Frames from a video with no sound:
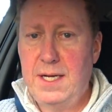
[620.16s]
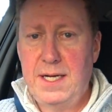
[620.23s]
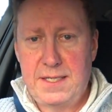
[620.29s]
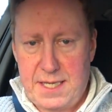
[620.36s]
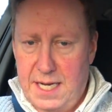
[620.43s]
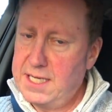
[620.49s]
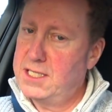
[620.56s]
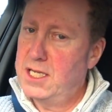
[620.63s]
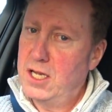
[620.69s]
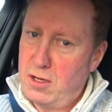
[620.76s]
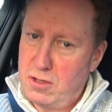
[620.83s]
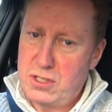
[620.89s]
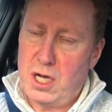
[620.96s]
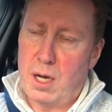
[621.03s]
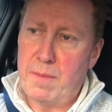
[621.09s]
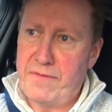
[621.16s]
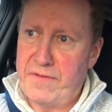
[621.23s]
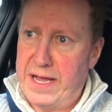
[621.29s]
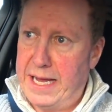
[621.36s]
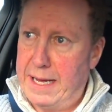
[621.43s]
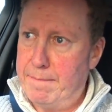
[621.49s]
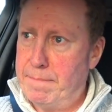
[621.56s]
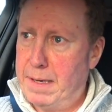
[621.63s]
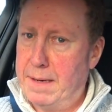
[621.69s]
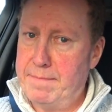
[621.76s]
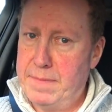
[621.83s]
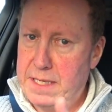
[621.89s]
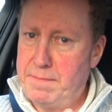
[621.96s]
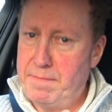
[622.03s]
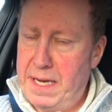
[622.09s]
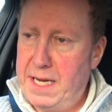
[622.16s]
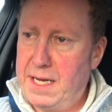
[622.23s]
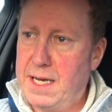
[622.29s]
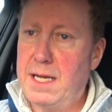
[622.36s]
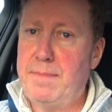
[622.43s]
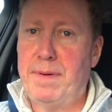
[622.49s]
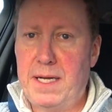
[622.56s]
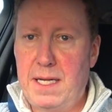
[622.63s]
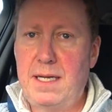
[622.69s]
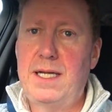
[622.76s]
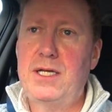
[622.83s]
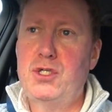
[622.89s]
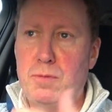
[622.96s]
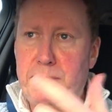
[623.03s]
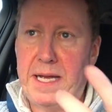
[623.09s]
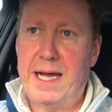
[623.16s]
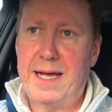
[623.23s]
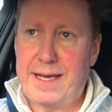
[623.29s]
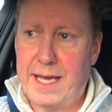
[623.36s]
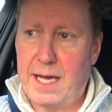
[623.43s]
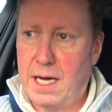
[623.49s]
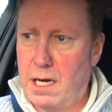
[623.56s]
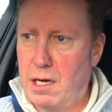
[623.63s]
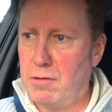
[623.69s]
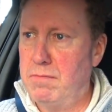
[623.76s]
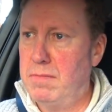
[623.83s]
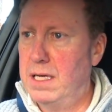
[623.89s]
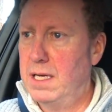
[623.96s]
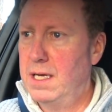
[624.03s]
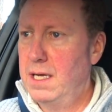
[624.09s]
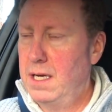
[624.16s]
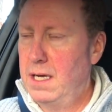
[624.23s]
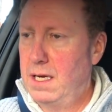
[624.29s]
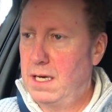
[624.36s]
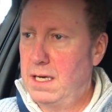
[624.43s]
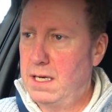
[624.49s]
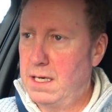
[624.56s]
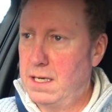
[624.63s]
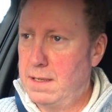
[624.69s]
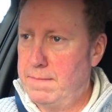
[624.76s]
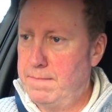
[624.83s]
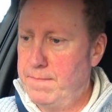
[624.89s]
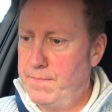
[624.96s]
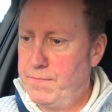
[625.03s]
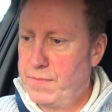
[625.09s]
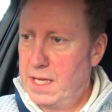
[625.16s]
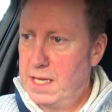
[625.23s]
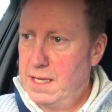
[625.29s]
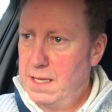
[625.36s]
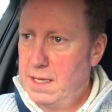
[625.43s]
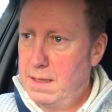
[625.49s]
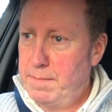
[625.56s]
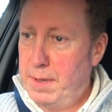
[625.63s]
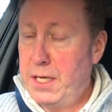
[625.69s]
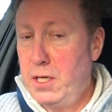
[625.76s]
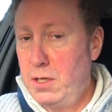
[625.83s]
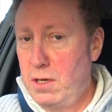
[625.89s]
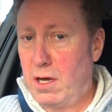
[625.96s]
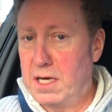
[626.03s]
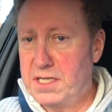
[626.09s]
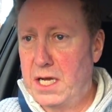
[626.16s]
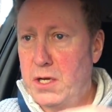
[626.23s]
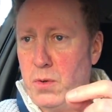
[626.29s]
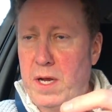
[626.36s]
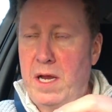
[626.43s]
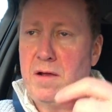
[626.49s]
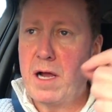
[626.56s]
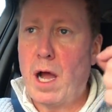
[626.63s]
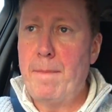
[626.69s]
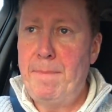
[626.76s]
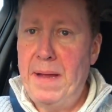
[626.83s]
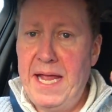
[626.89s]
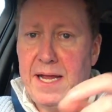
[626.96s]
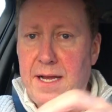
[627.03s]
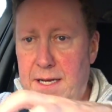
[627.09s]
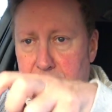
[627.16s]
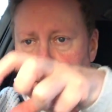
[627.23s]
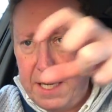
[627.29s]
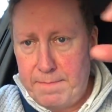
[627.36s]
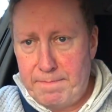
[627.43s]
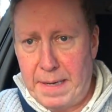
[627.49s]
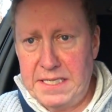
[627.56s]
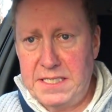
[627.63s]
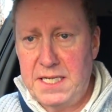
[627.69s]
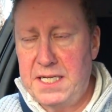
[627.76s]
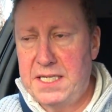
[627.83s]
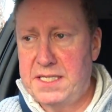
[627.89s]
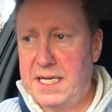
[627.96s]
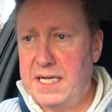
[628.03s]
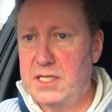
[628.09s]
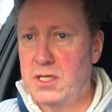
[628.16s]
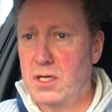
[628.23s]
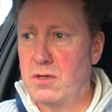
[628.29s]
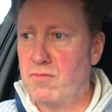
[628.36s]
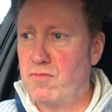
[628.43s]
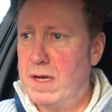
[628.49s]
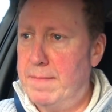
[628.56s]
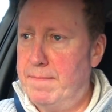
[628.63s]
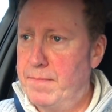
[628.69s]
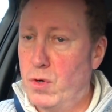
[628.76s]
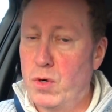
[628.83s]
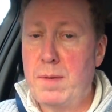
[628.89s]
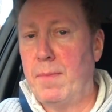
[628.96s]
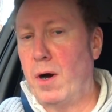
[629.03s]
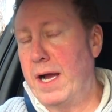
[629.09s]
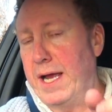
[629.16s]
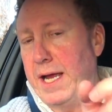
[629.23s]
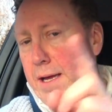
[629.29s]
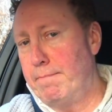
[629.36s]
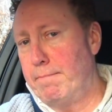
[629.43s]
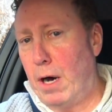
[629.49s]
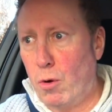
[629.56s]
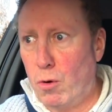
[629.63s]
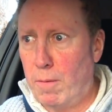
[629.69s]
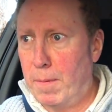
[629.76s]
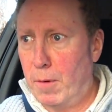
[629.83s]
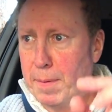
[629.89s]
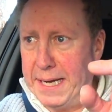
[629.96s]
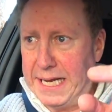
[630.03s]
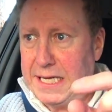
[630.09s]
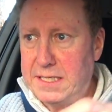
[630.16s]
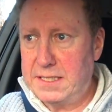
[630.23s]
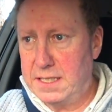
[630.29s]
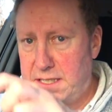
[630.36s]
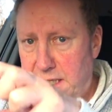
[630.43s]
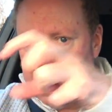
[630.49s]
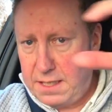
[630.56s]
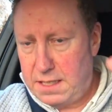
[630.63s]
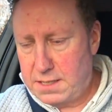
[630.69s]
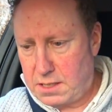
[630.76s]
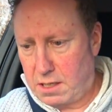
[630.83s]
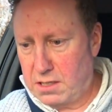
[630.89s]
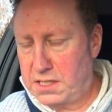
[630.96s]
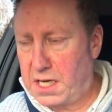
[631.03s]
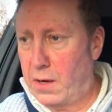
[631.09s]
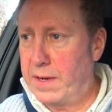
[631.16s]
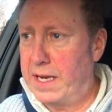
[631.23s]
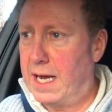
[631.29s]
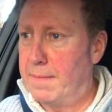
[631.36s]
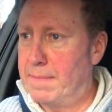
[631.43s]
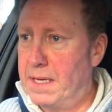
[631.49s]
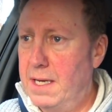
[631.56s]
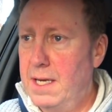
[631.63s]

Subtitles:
It takes a long time with a hand pump, admittedly, but at least you'll be able to get home. But you, like I say, you'll hear it go ping, and then it basically seats on the rim, or you might hear multiple pings as it starts going up.